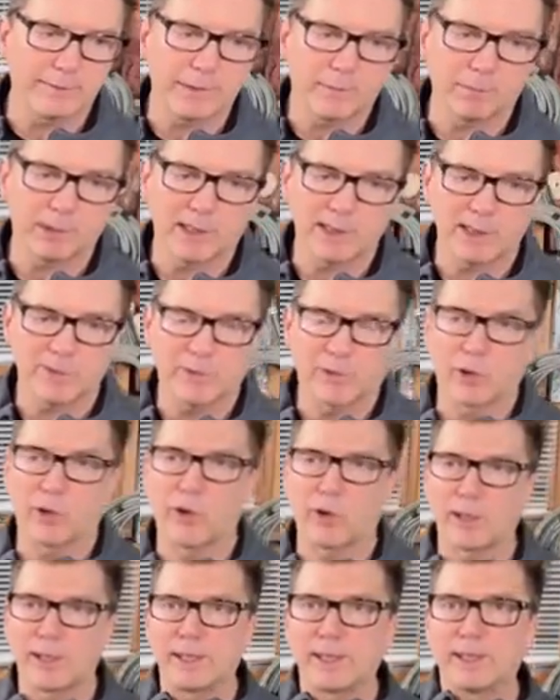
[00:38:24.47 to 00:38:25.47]
of the Plus
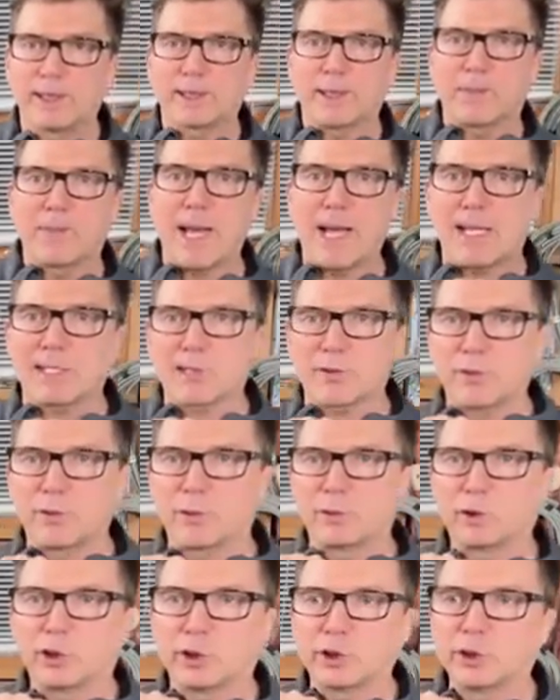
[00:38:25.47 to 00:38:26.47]
4 is the
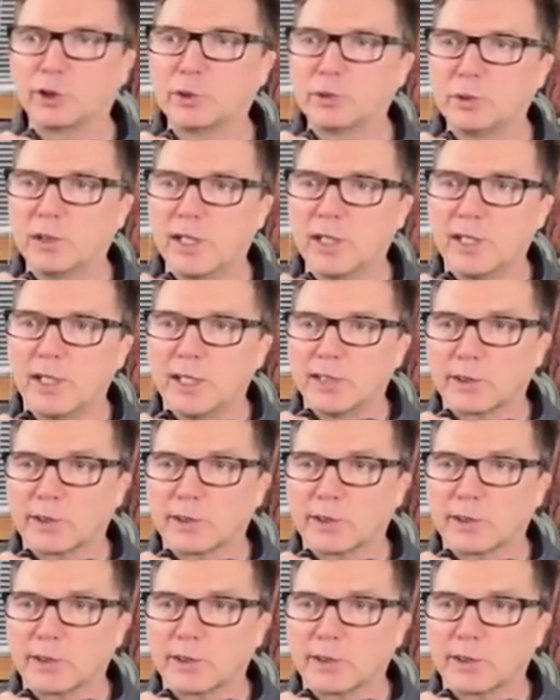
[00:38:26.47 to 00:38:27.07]
pass-through shoe.